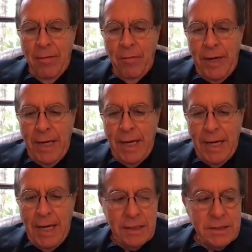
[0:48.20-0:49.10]
When
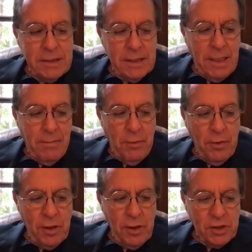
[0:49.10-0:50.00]
I asked the
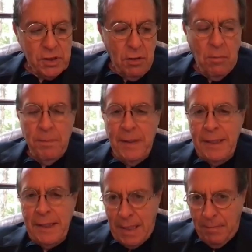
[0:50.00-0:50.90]
employees, no,
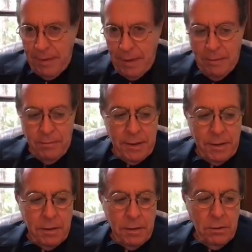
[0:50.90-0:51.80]
build it up a little bit.
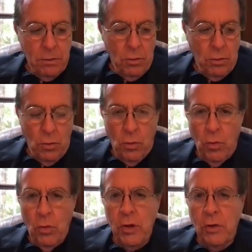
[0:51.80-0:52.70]

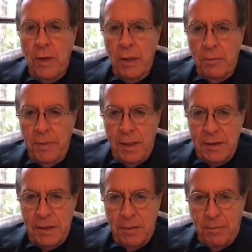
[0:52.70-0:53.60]
Who do you want to be
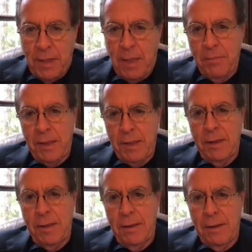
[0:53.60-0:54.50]
as a department
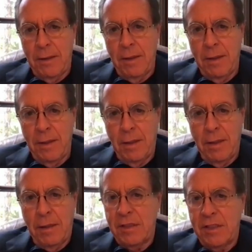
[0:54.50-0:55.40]

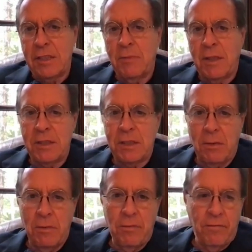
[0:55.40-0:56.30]
in six months
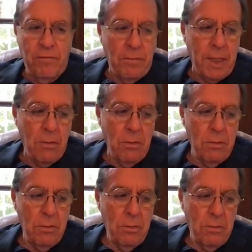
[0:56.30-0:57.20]
from now?
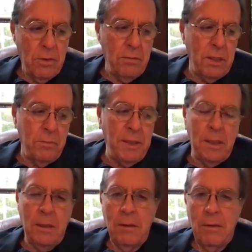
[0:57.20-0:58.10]
What do you want to
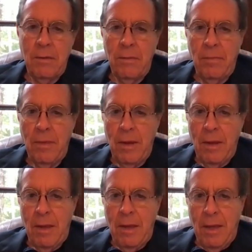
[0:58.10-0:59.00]
be?
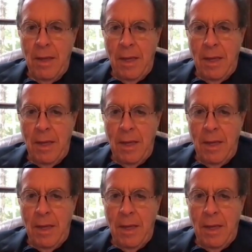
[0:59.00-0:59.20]
Mm.